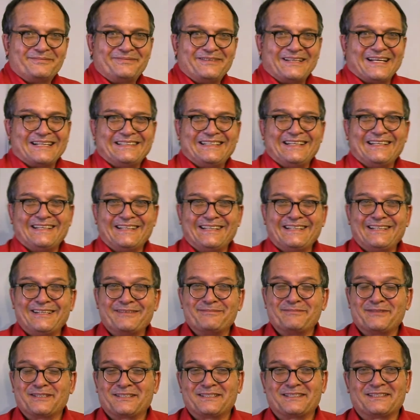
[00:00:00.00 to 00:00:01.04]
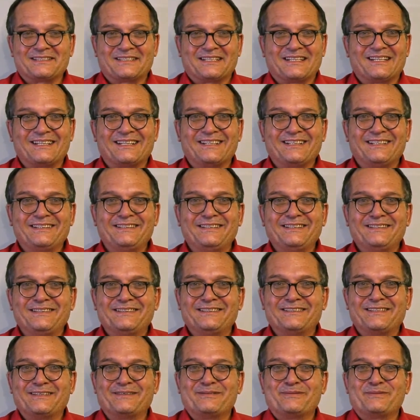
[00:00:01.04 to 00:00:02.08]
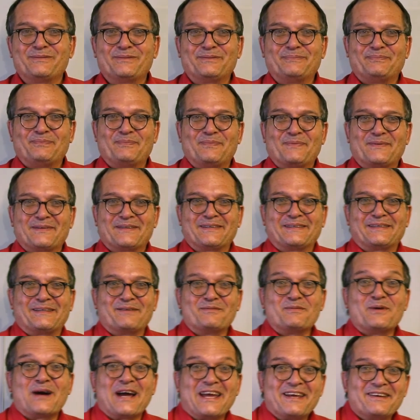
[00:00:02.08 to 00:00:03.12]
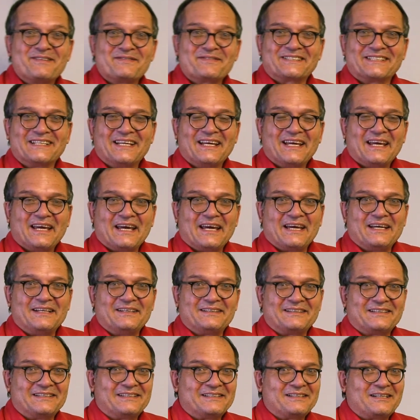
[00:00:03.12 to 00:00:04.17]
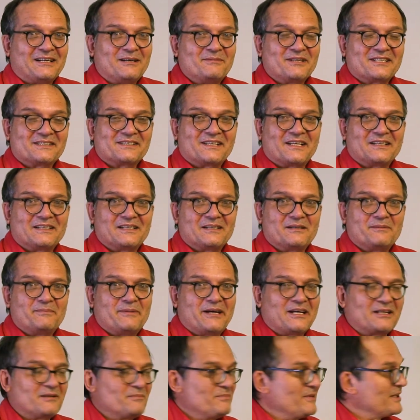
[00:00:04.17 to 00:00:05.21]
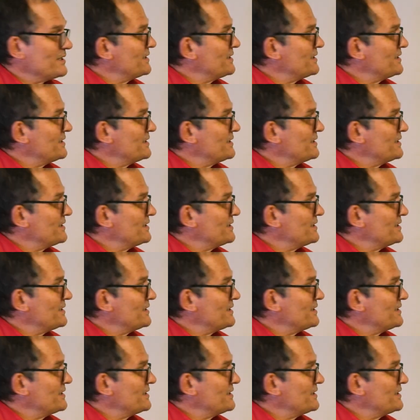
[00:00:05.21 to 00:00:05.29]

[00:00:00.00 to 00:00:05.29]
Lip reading: Lately, helium is hitting the waves, and I'm excited about it